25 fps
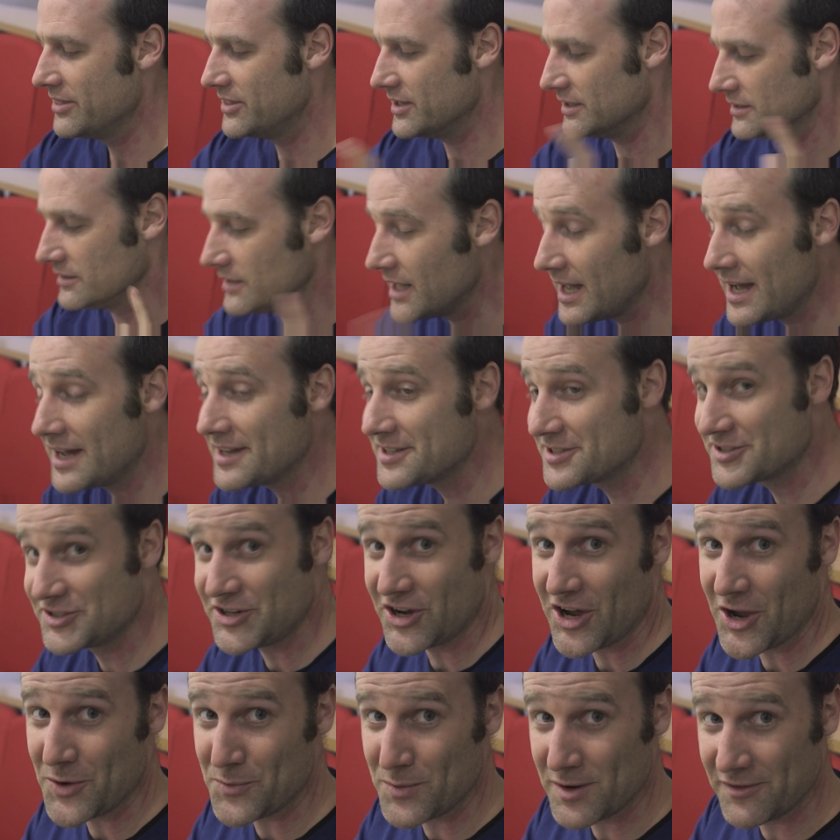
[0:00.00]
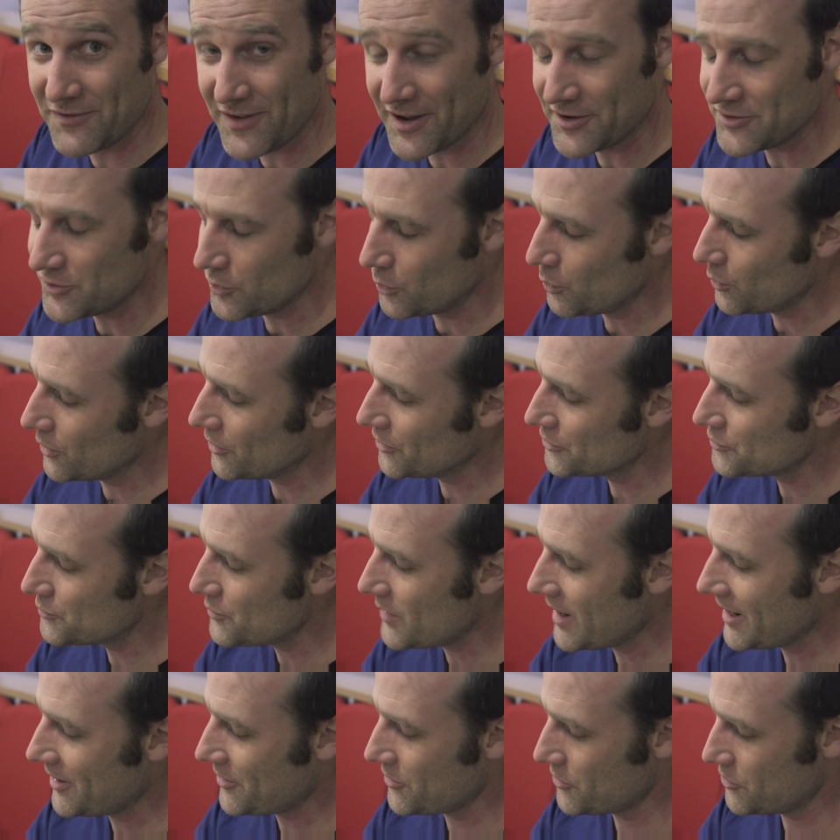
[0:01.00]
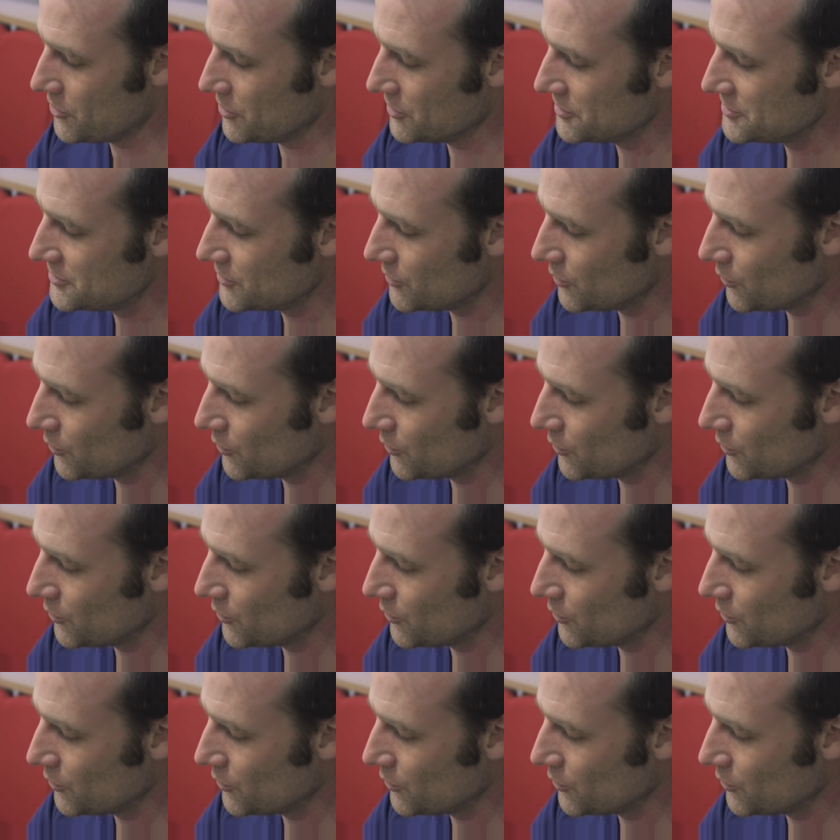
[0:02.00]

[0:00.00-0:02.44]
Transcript: The last time we found a world record,